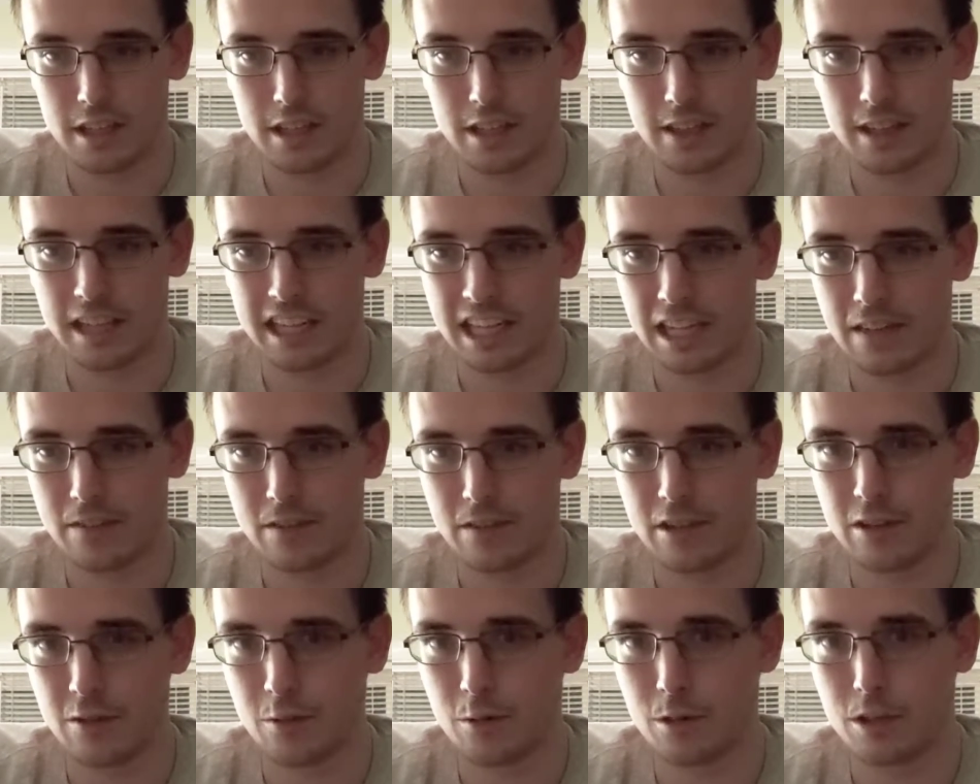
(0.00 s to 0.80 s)
And like
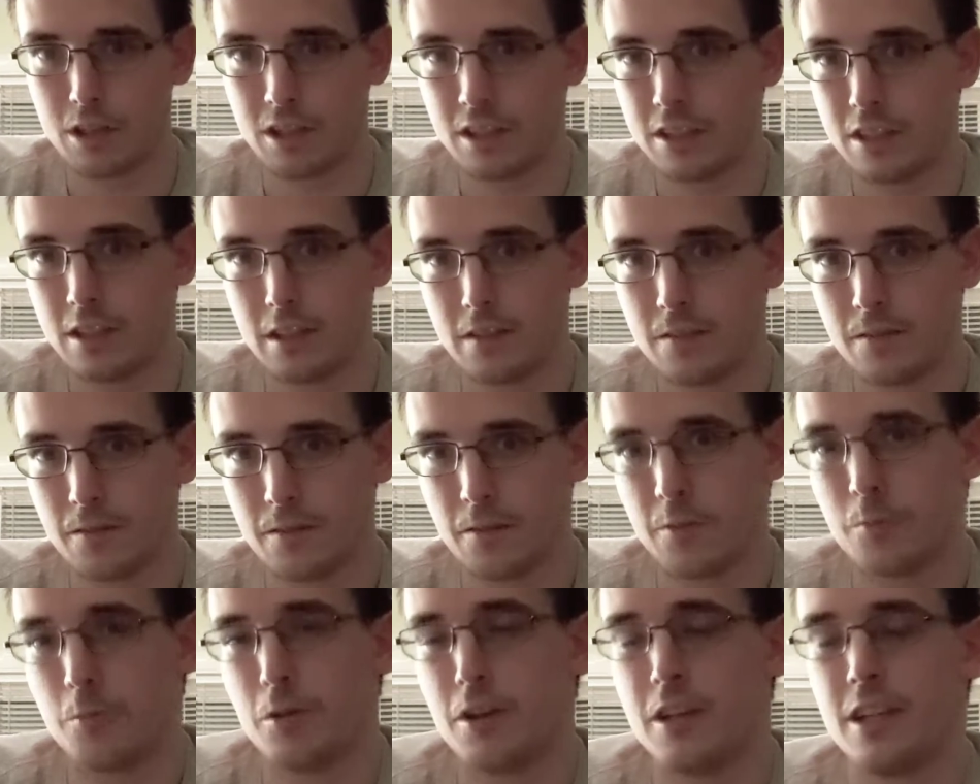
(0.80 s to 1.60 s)
if you were good enough
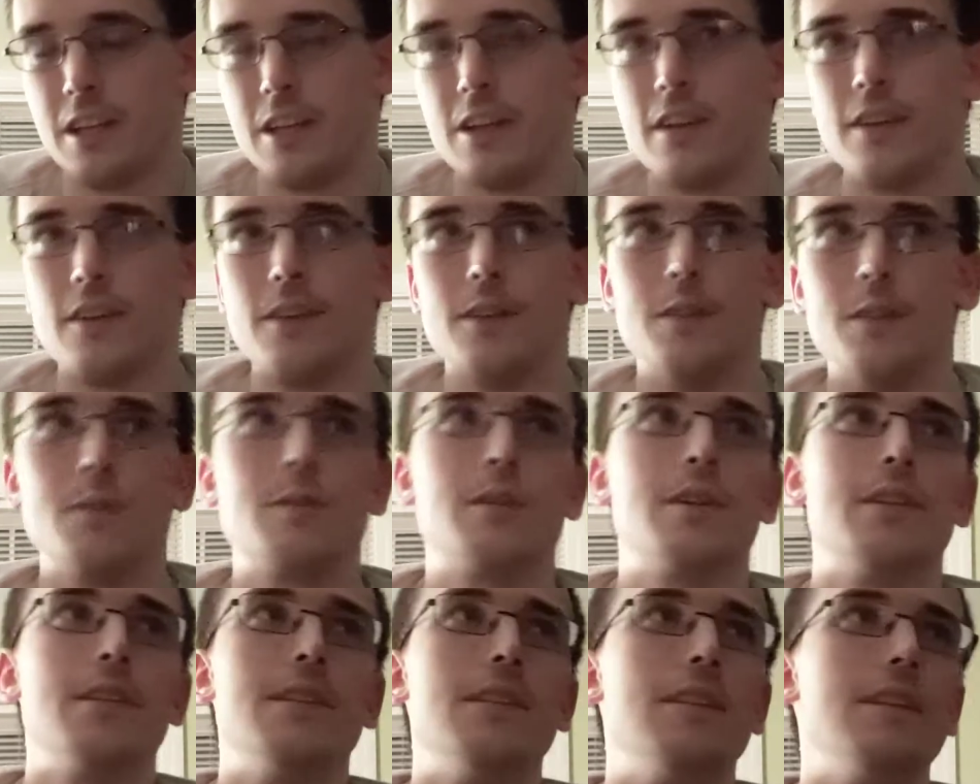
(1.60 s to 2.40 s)
with one hero, you
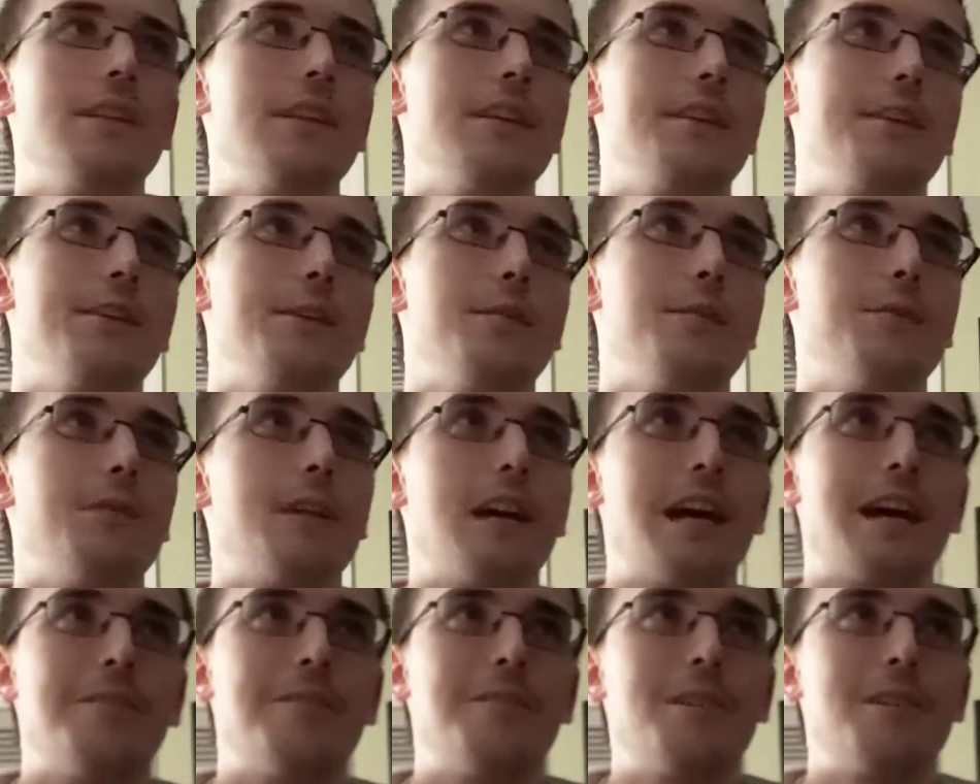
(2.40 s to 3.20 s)

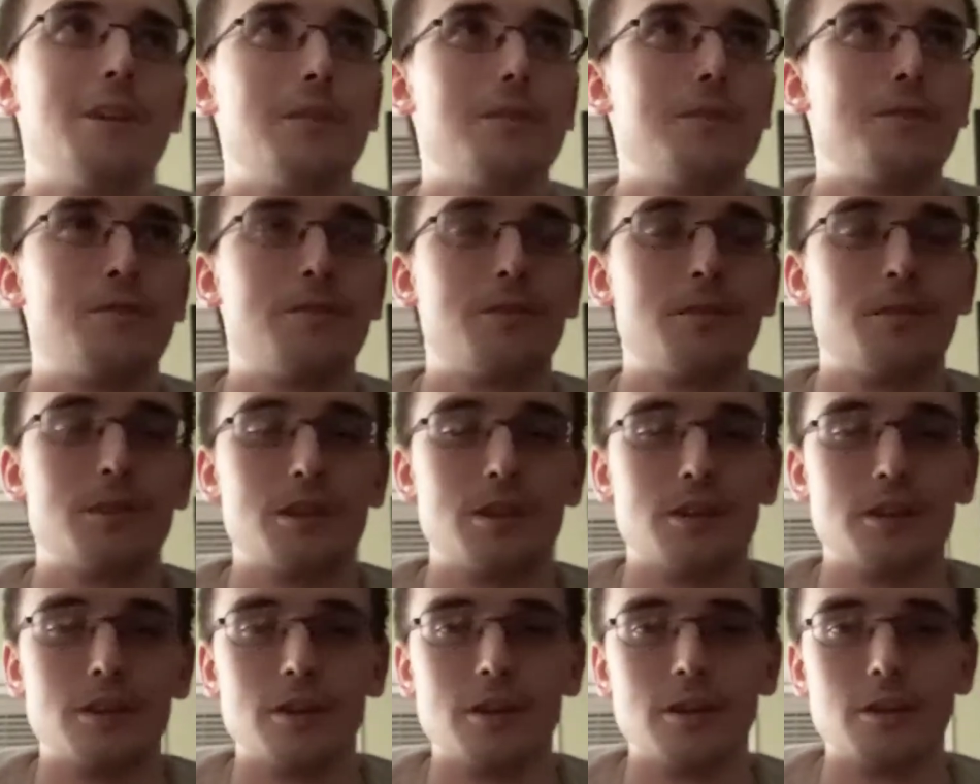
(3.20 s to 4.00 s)
would have enough for
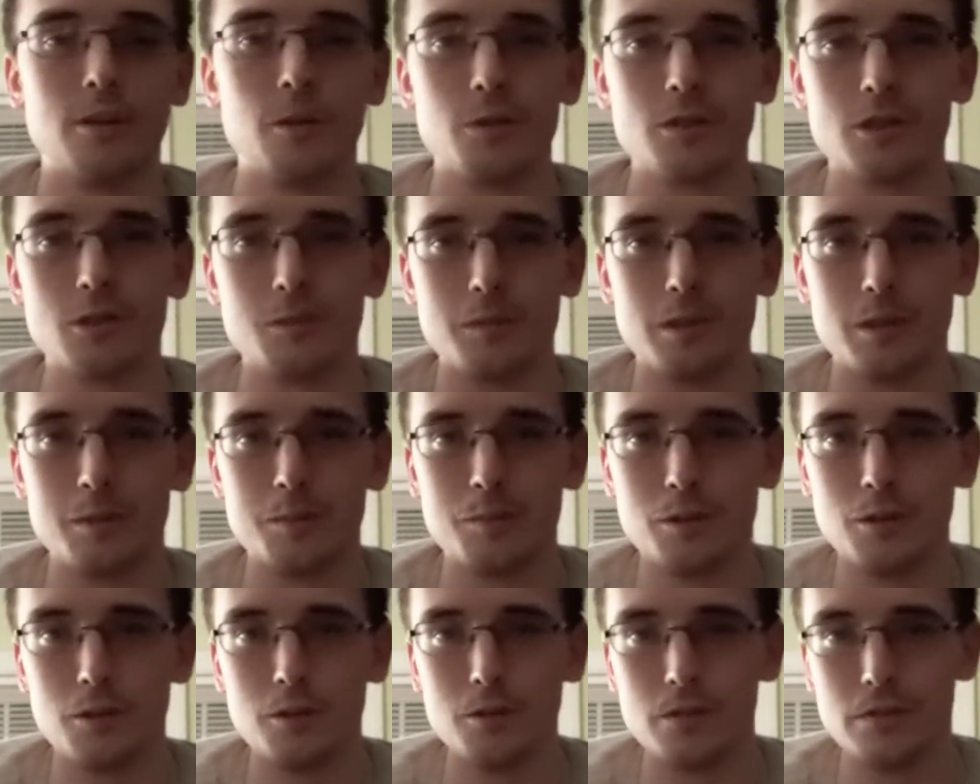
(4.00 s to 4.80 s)
your
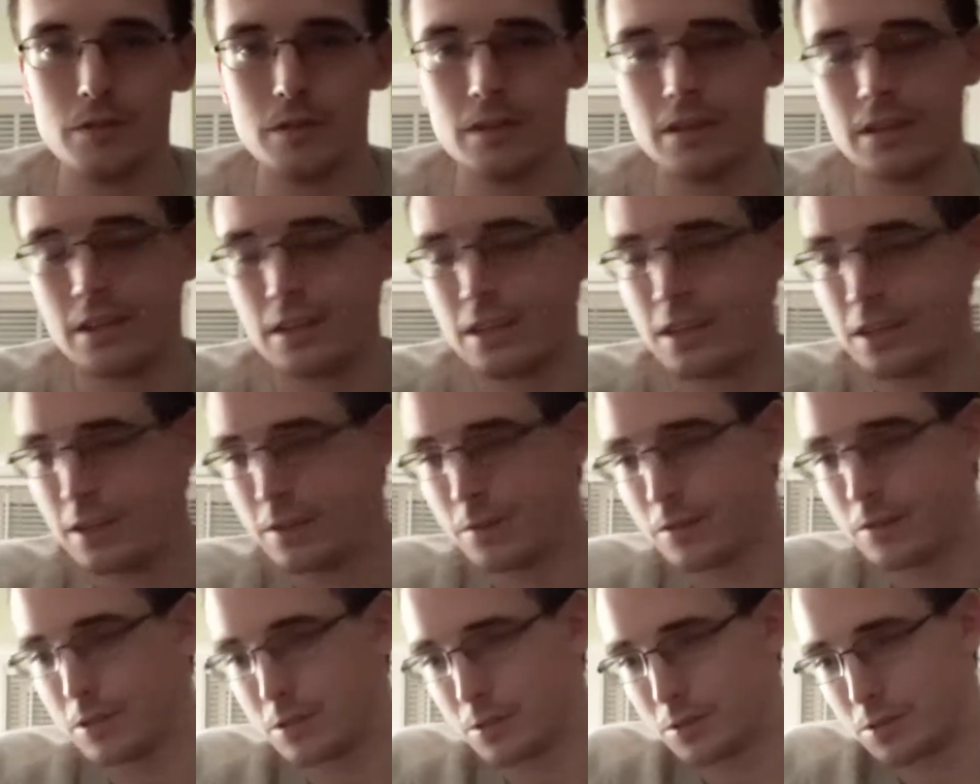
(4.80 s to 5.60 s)
ultimate move,
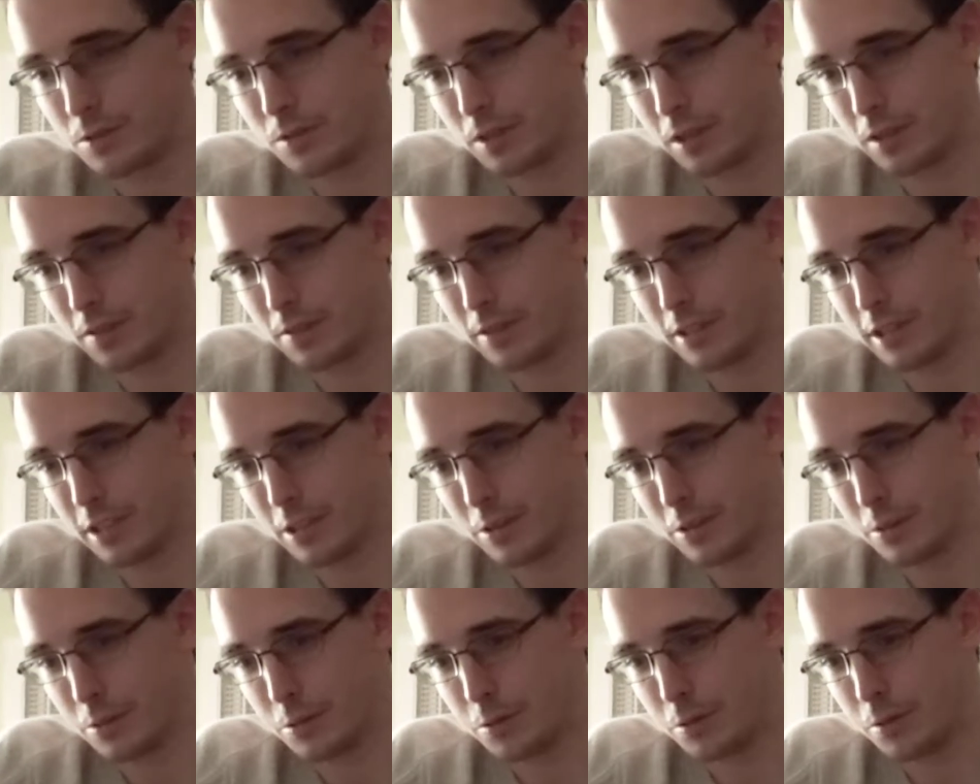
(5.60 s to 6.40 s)
which was like
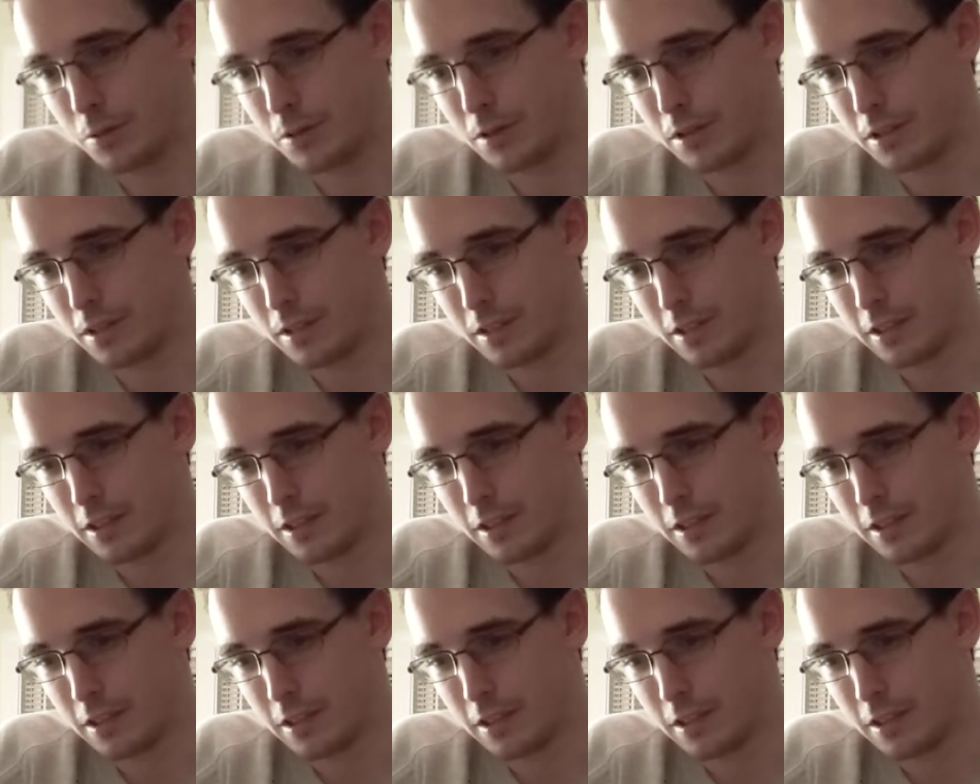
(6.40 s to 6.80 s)
really cool.